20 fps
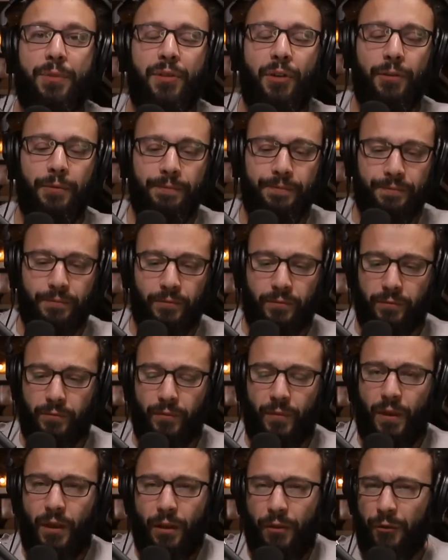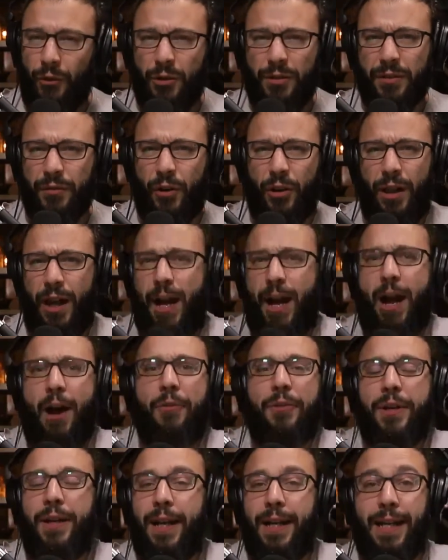So first of all,
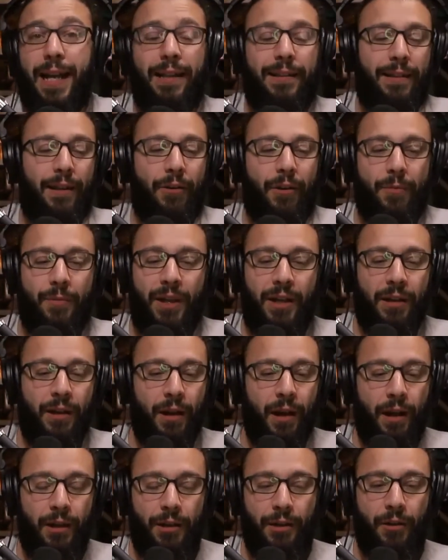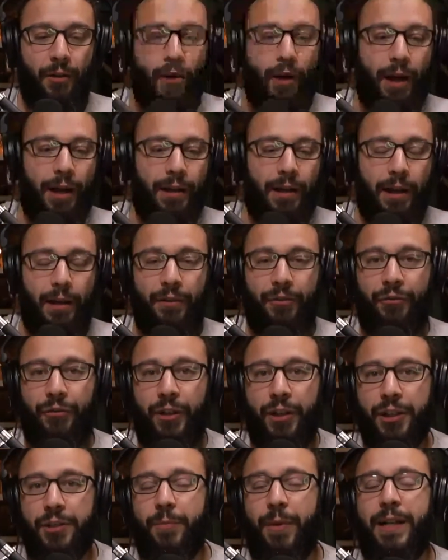how did I get there? I mean, you know, I kind of
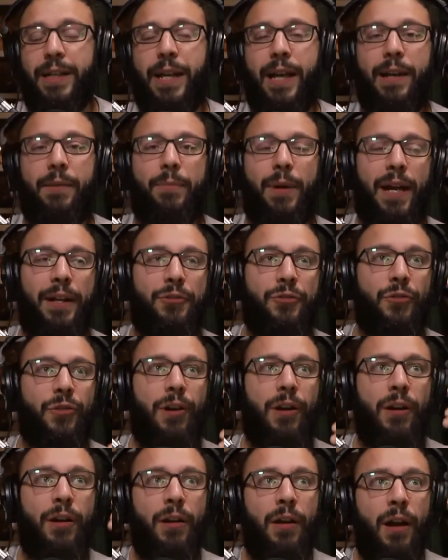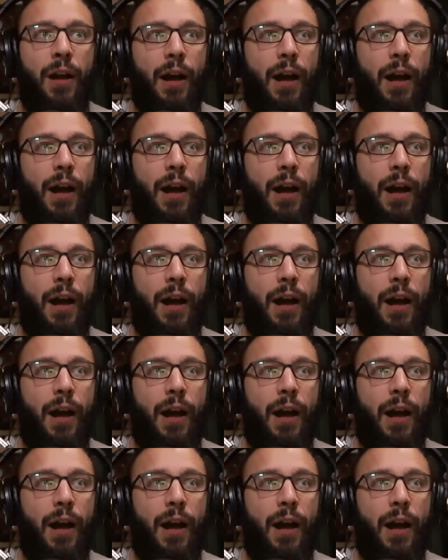finished my day in Petra.